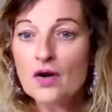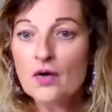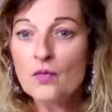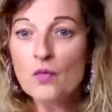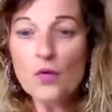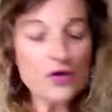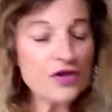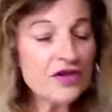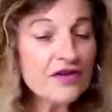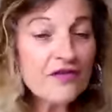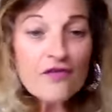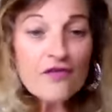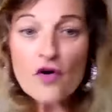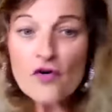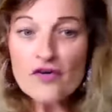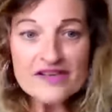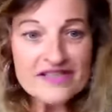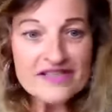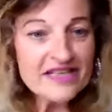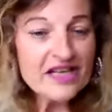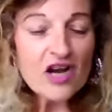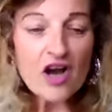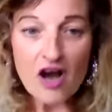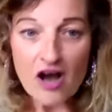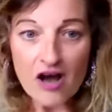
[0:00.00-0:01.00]
what you've
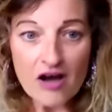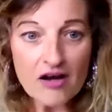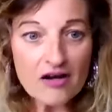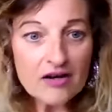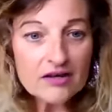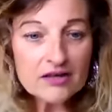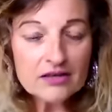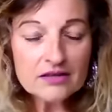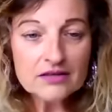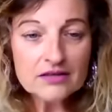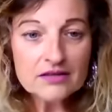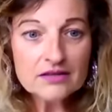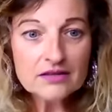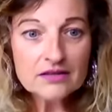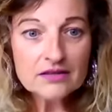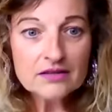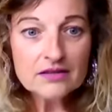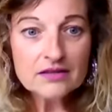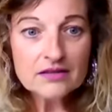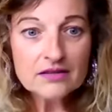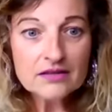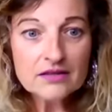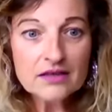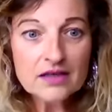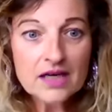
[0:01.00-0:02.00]
already got
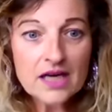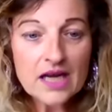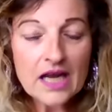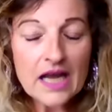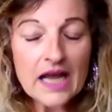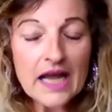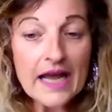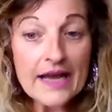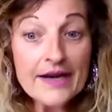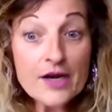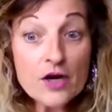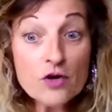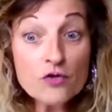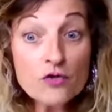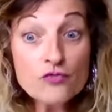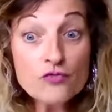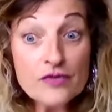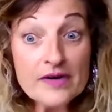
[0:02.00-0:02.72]
and it